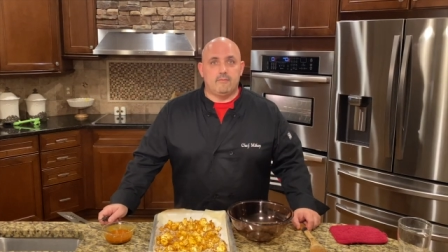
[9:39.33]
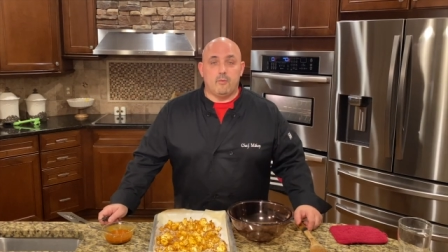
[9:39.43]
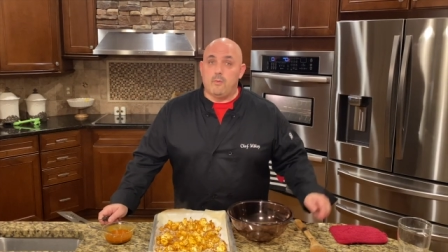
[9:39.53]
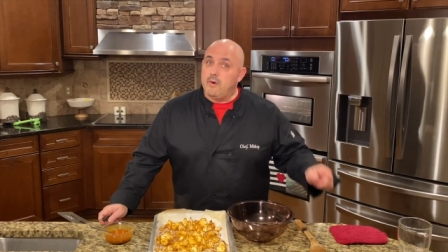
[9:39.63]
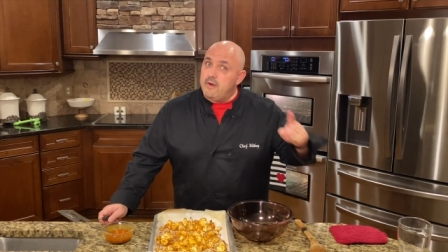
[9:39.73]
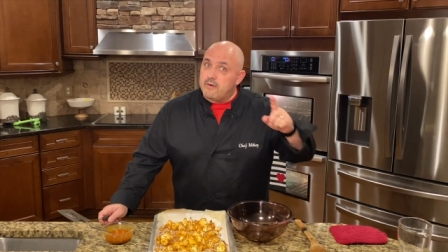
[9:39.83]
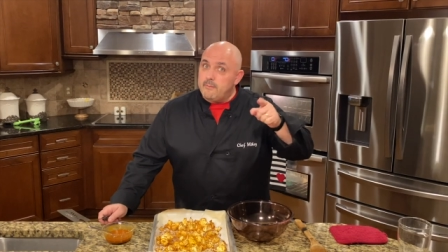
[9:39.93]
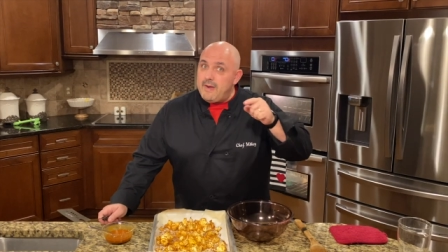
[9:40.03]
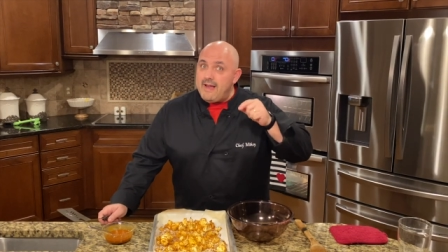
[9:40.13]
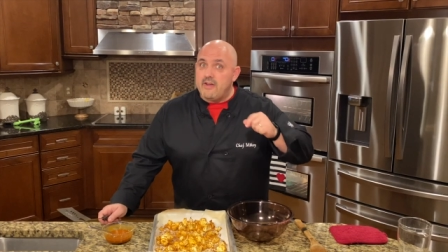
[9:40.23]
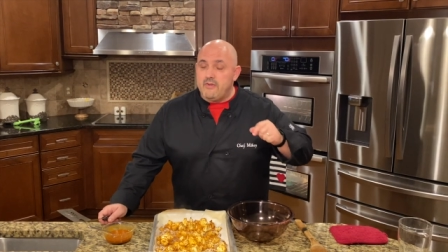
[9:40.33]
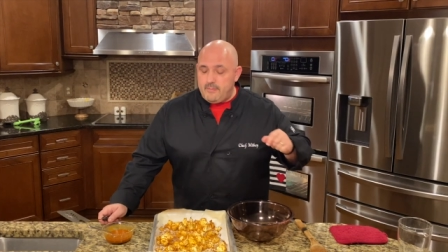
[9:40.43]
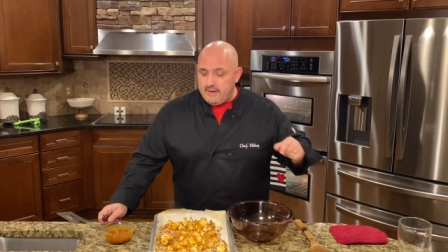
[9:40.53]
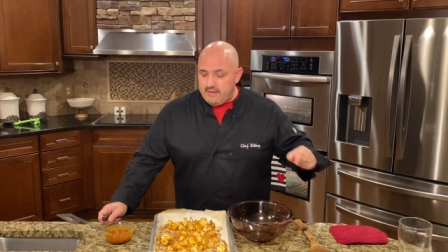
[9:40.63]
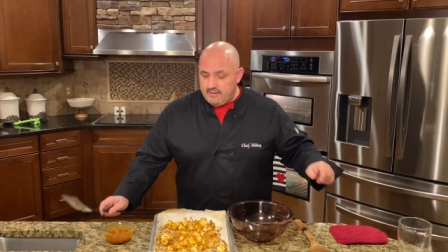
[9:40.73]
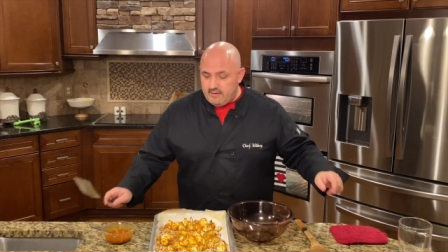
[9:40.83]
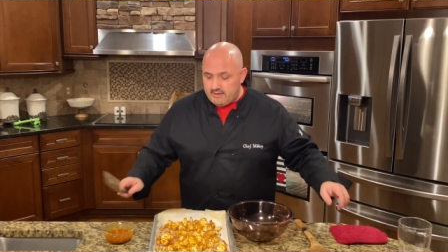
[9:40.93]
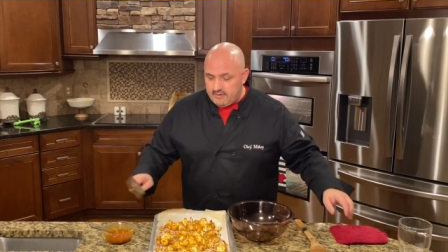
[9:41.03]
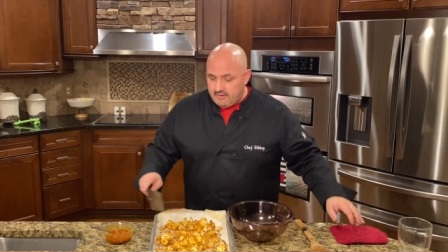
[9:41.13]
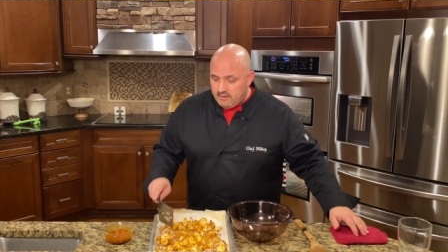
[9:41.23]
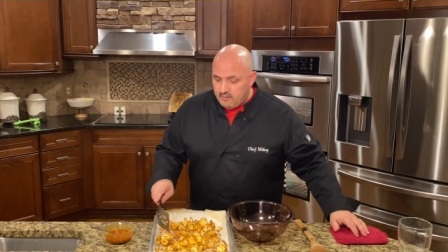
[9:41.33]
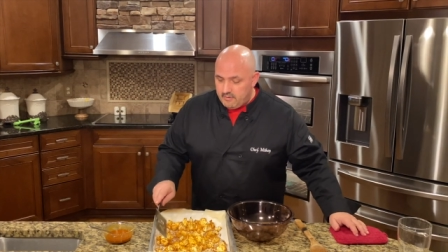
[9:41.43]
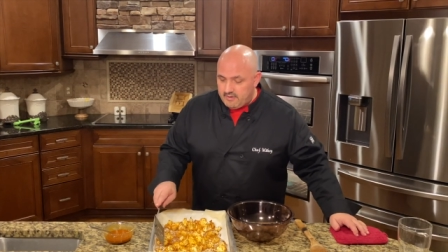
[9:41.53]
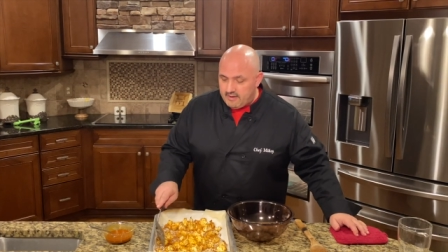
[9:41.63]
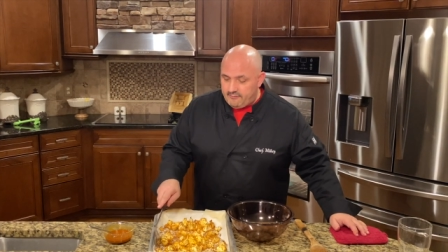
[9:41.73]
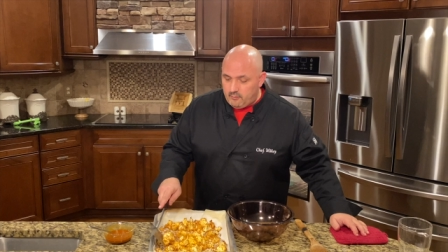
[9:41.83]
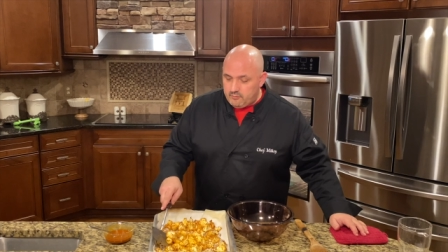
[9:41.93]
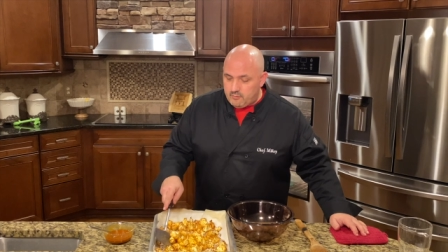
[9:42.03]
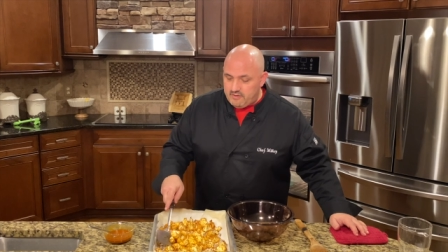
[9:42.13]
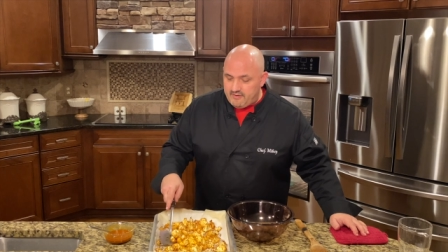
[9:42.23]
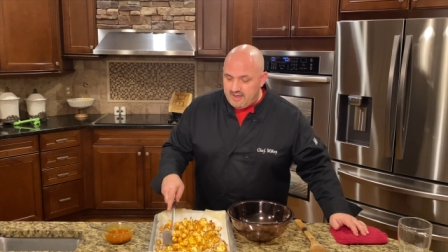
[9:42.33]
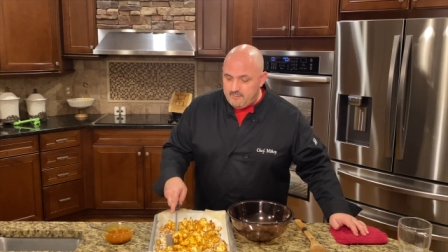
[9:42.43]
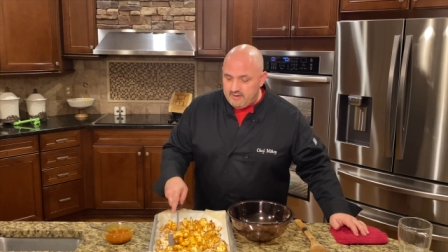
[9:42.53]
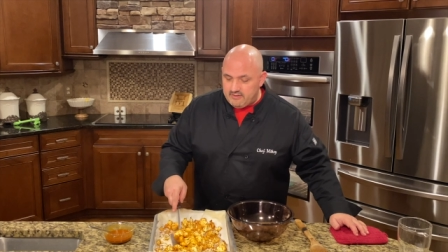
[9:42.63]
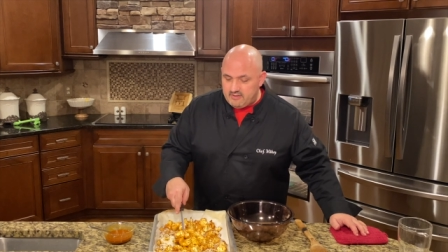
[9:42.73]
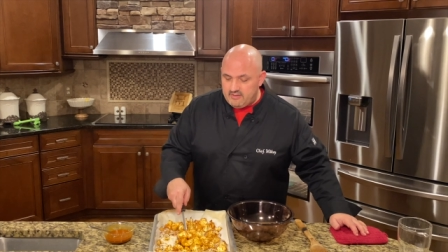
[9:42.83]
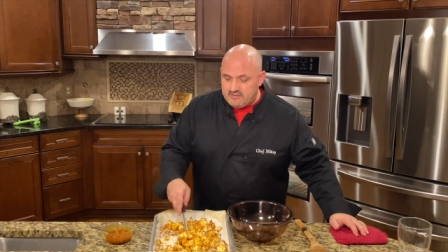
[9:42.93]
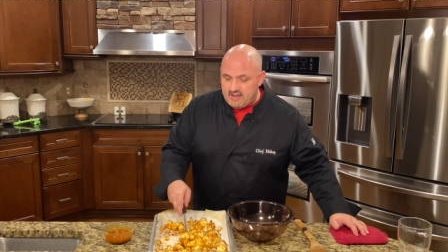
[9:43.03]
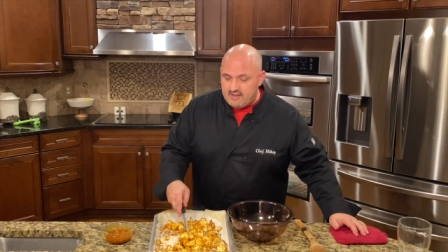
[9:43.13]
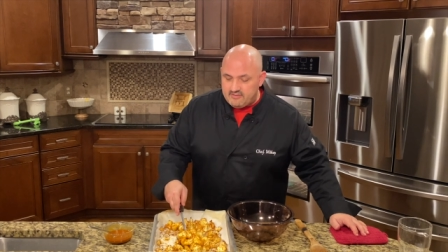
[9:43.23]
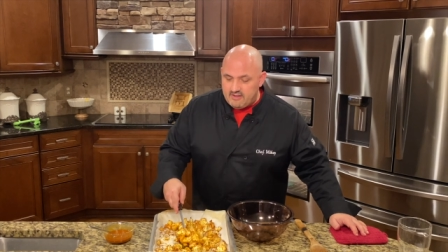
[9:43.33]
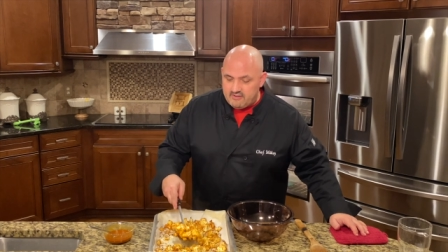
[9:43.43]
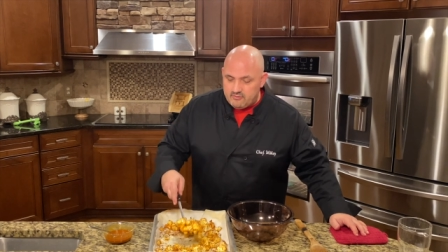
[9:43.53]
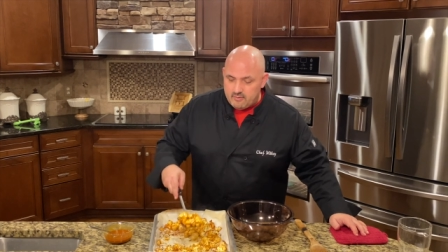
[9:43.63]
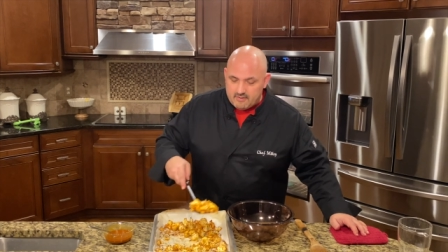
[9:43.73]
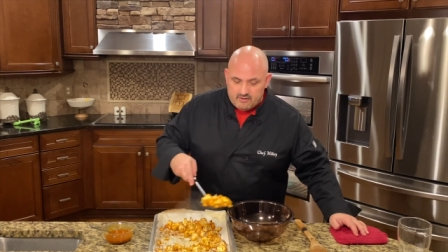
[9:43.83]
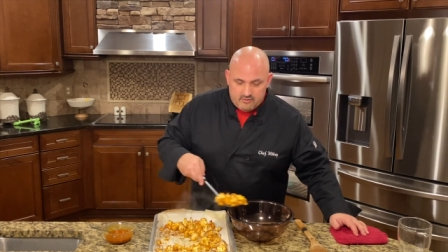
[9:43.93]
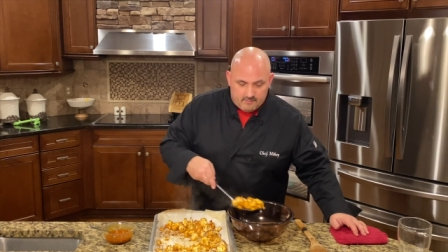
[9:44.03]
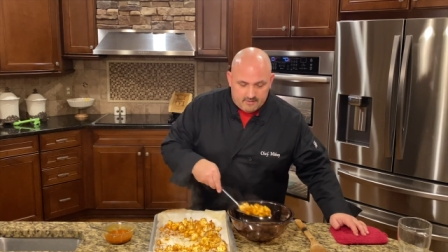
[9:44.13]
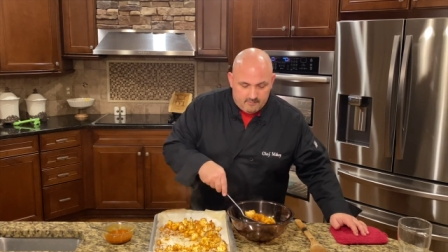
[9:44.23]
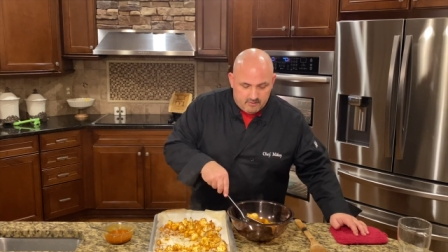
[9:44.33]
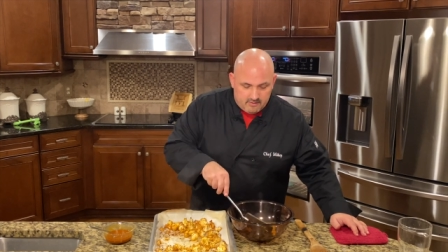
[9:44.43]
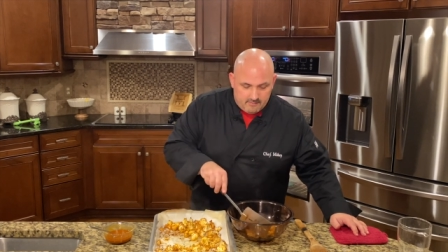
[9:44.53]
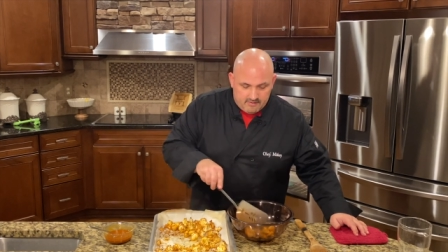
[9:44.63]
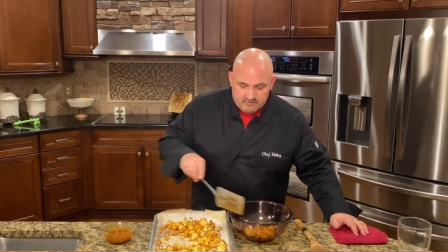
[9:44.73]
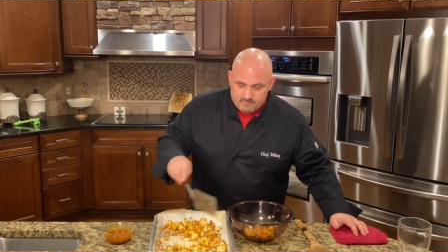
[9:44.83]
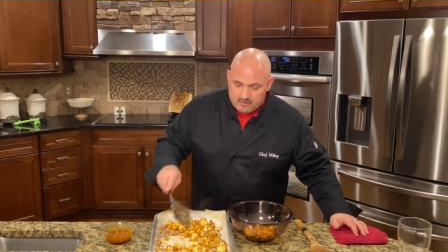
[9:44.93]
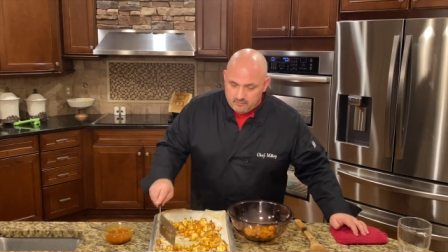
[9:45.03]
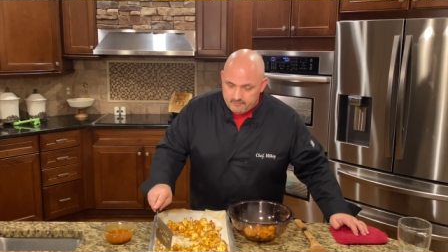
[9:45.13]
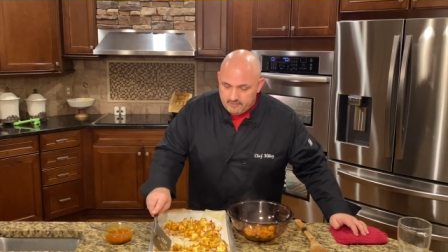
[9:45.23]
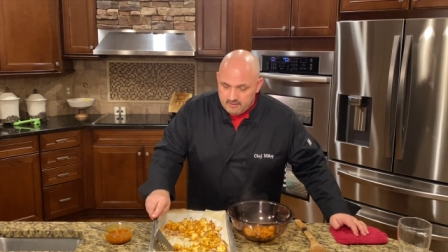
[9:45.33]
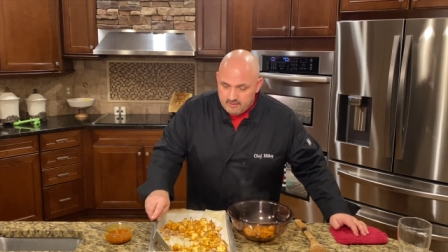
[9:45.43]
Welcome back, everybody. Look, we got full 25 minutes of these guys done, so what I'm gonna do, I'm gonna put them in this bowl.